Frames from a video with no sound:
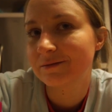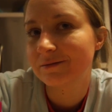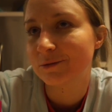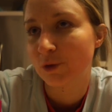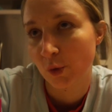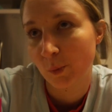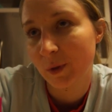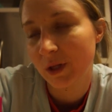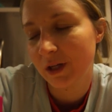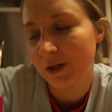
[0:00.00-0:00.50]

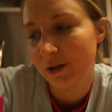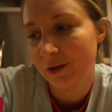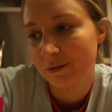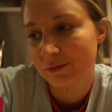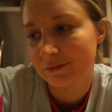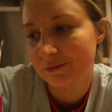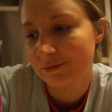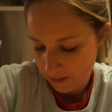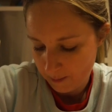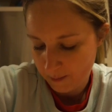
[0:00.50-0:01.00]
normally do.
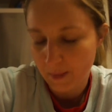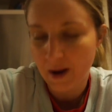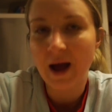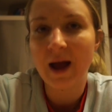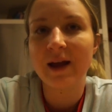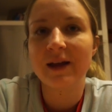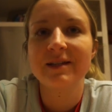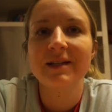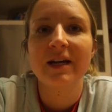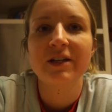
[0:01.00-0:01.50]

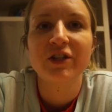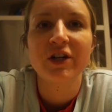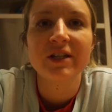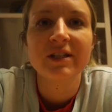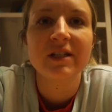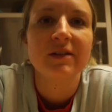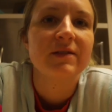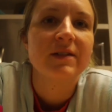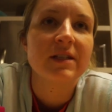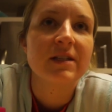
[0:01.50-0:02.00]
My
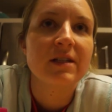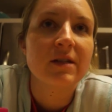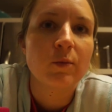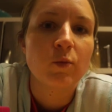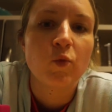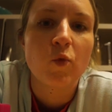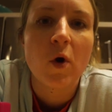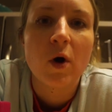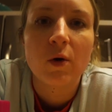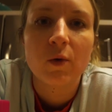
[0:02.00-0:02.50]
digestive
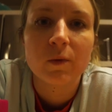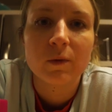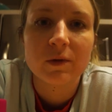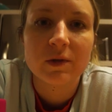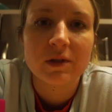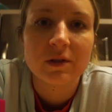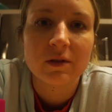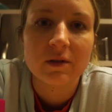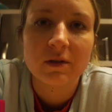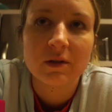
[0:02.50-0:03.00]
system
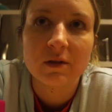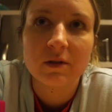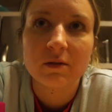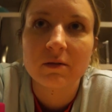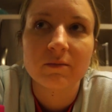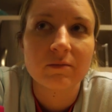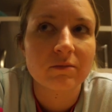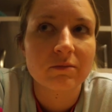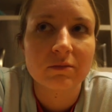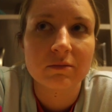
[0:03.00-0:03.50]
won't
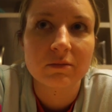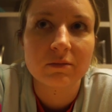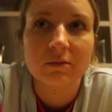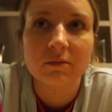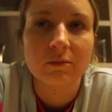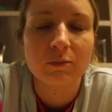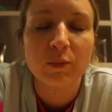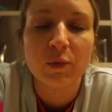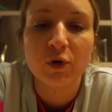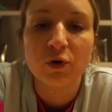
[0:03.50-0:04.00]

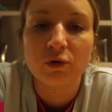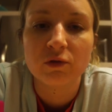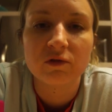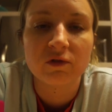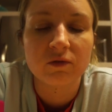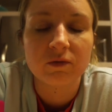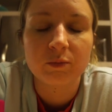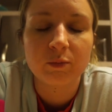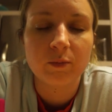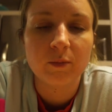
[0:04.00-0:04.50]

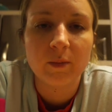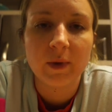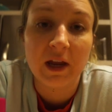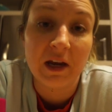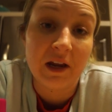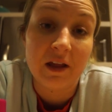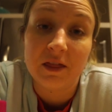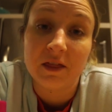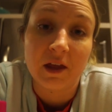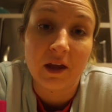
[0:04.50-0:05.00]
move
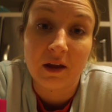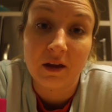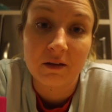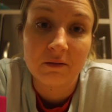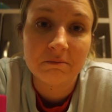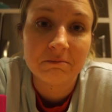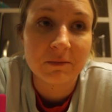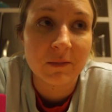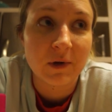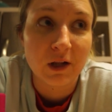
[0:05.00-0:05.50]
anything
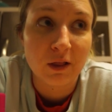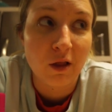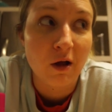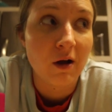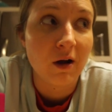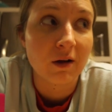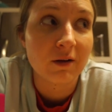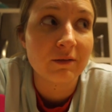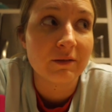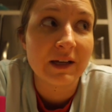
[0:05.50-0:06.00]

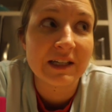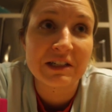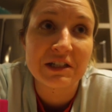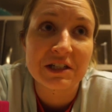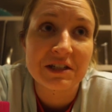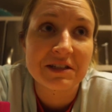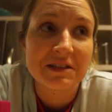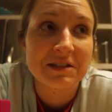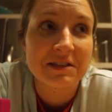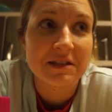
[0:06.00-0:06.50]
along. It
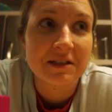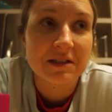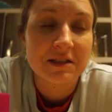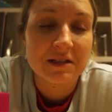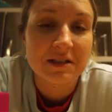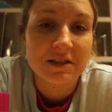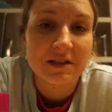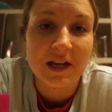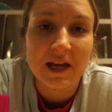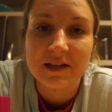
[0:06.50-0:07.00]

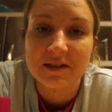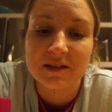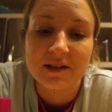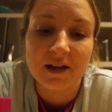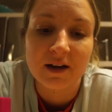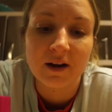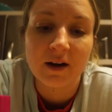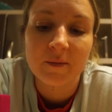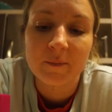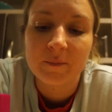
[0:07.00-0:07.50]
just stays
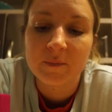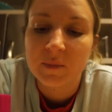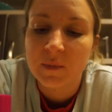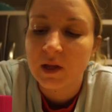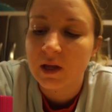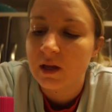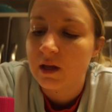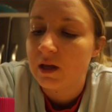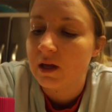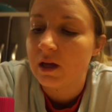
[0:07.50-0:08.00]
there.
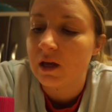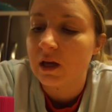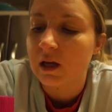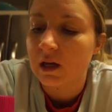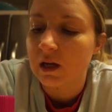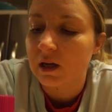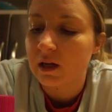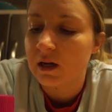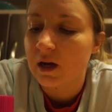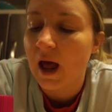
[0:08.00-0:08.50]

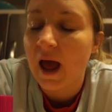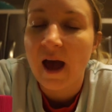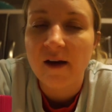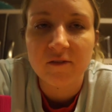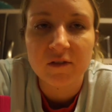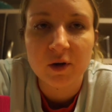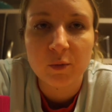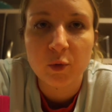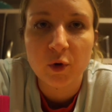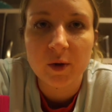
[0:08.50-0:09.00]
And I have
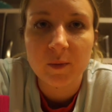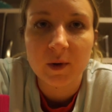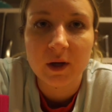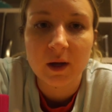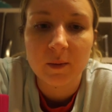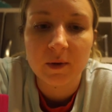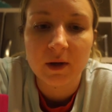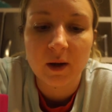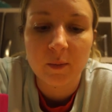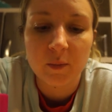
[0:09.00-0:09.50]
an appointment
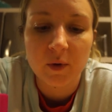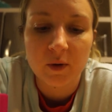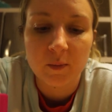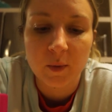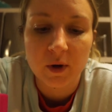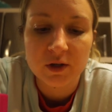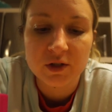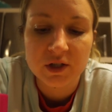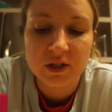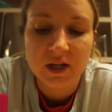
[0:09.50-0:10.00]
coming up on
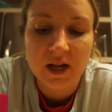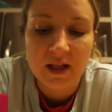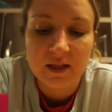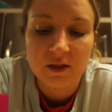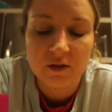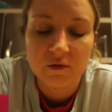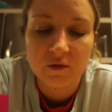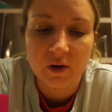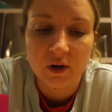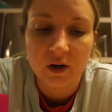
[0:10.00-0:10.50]
March
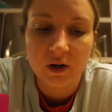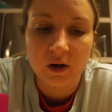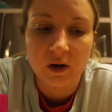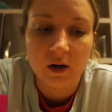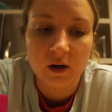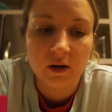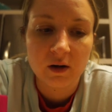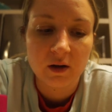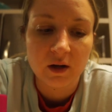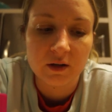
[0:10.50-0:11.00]
10th
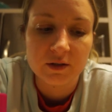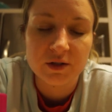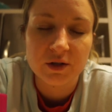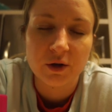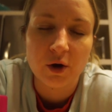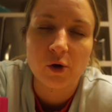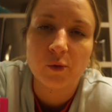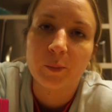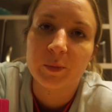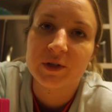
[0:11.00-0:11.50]
for a
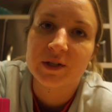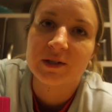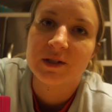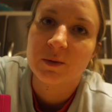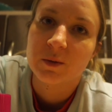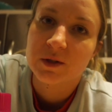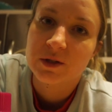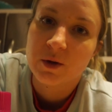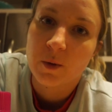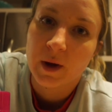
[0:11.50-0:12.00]
scope to see
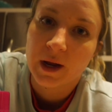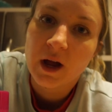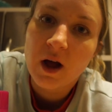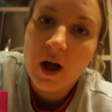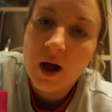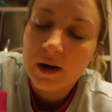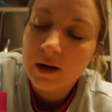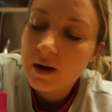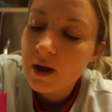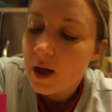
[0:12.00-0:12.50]
what's going
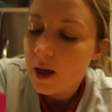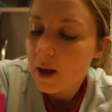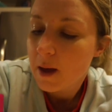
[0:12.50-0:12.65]
on.